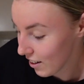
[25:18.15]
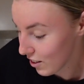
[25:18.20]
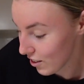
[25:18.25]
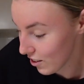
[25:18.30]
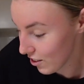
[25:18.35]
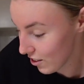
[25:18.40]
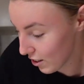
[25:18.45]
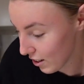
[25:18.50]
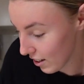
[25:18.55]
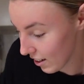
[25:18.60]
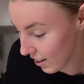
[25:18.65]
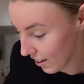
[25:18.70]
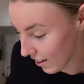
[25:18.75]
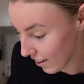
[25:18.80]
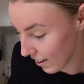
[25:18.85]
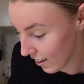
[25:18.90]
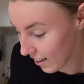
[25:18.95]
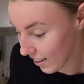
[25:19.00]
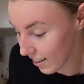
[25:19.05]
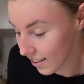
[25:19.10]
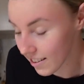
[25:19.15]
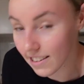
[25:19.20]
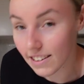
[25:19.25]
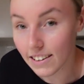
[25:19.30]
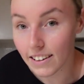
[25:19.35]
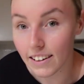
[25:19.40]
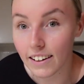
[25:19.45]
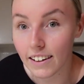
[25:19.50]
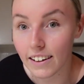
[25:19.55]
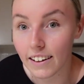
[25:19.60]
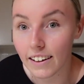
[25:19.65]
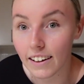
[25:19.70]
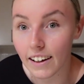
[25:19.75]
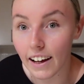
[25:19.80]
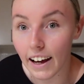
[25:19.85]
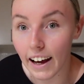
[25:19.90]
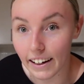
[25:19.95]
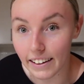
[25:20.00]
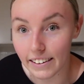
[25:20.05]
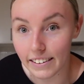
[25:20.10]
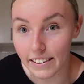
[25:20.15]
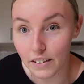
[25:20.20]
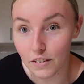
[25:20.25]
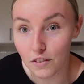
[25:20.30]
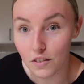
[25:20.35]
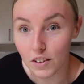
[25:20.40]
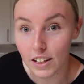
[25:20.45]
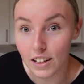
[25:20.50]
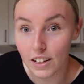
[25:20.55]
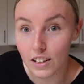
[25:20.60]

She is active.